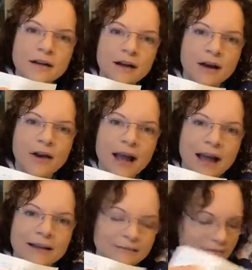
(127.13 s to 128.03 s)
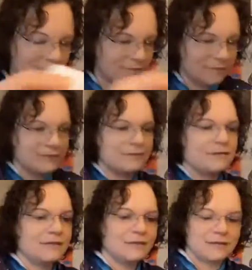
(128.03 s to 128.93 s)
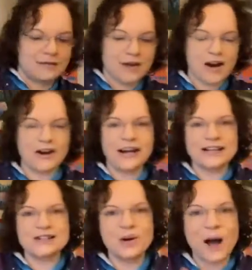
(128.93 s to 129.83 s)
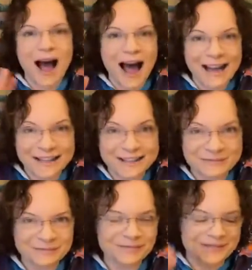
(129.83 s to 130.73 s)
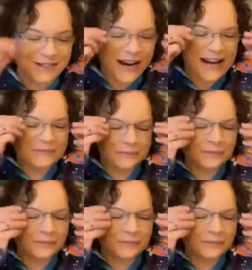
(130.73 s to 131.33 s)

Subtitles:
Okay. All right, so eyes, right?